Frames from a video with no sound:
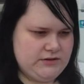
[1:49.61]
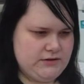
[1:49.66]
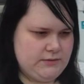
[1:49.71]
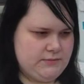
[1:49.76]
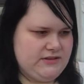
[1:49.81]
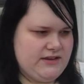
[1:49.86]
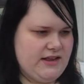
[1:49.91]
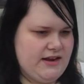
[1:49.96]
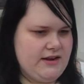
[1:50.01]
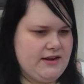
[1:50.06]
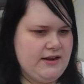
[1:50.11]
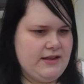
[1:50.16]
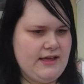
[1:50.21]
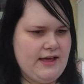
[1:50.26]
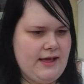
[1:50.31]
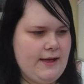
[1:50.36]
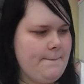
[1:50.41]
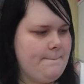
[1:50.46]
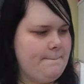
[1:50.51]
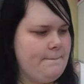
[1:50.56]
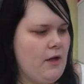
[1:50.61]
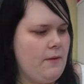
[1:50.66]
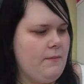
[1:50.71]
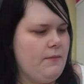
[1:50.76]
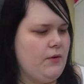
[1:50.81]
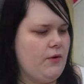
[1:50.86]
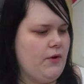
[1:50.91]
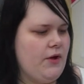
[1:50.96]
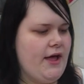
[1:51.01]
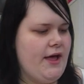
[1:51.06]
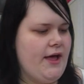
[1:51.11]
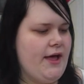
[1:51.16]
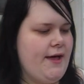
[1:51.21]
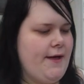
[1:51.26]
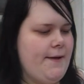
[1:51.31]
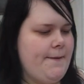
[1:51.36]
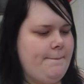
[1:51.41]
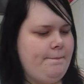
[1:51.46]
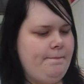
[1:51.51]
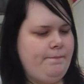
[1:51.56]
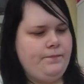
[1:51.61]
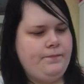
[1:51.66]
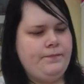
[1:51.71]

I'm sending her that. I bought her